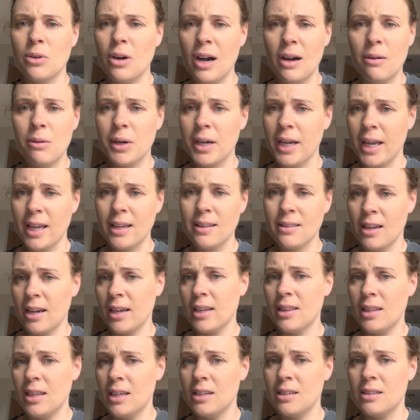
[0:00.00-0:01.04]
I will eat
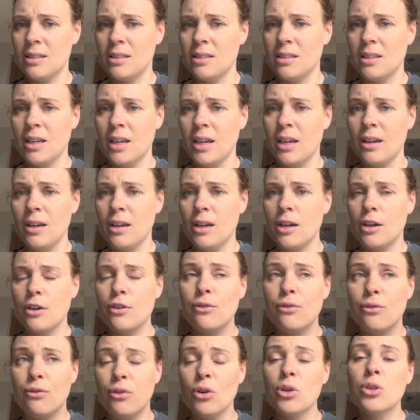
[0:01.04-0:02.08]
like this
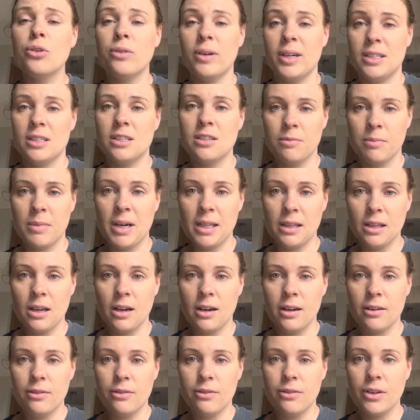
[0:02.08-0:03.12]
for the rest of my
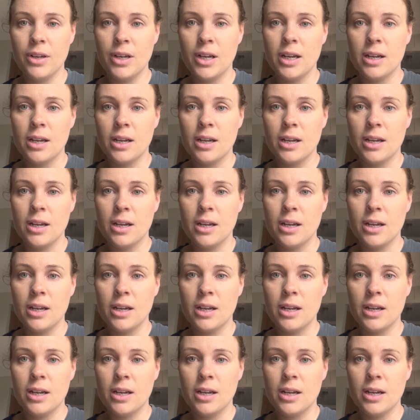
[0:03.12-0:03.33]
life.